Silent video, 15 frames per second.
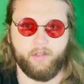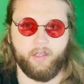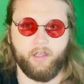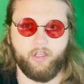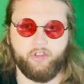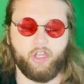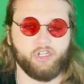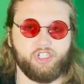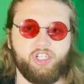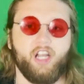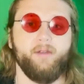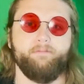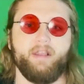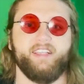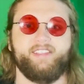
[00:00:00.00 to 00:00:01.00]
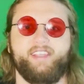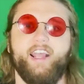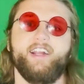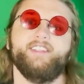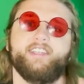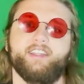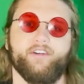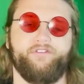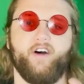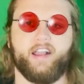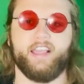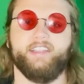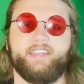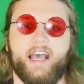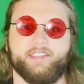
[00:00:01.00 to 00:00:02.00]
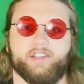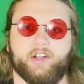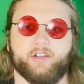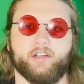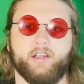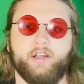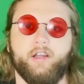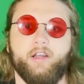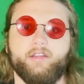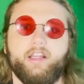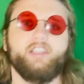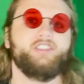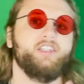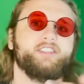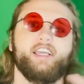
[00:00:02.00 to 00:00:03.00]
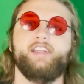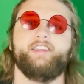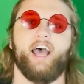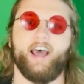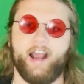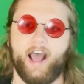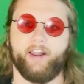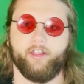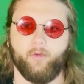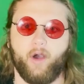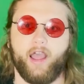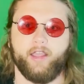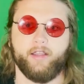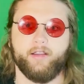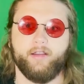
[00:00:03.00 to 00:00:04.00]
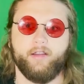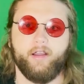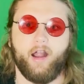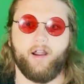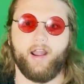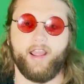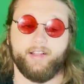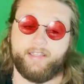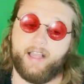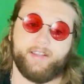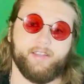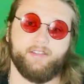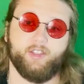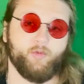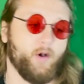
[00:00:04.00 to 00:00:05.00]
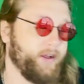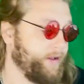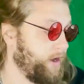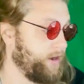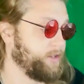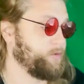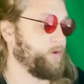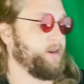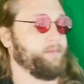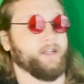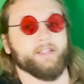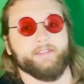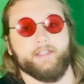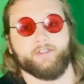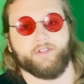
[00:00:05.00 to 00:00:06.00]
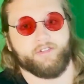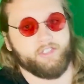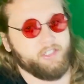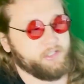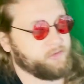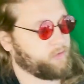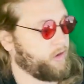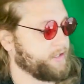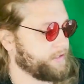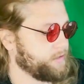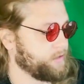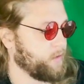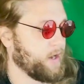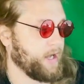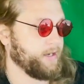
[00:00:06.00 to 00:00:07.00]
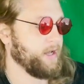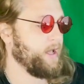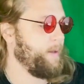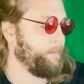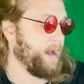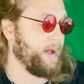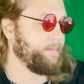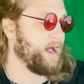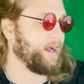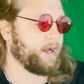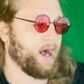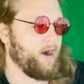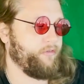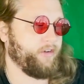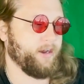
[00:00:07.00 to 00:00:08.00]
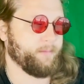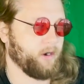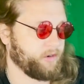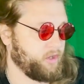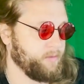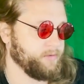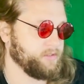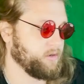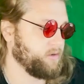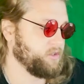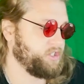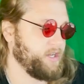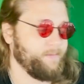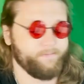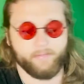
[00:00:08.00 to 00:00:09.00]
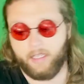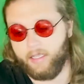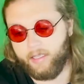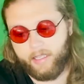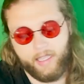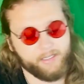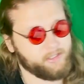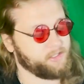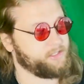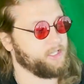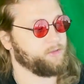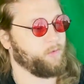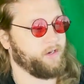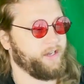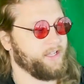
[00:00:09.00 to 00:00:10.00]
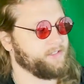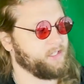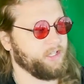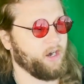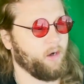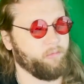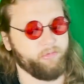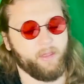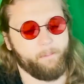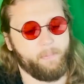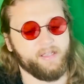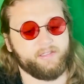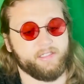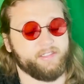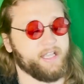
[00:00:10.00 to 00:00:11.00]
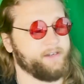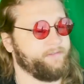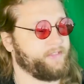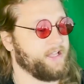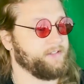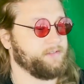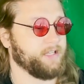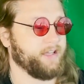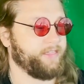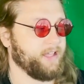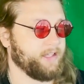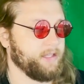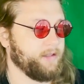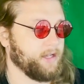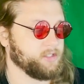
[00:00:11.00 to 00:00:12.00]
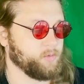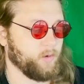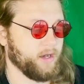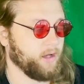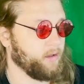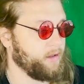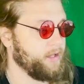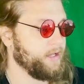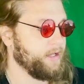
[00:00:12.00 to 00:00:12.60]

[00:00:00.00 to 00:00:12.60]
There shouldn't be cities in the fucking desert. Let's just get that out of the way. All right, Texas is well on its way to being a desert. Jesus Christ, it's so hot. But I'm not confident in Mark Cuban's ownership. It just is what it is. The business side of things, I think he does well.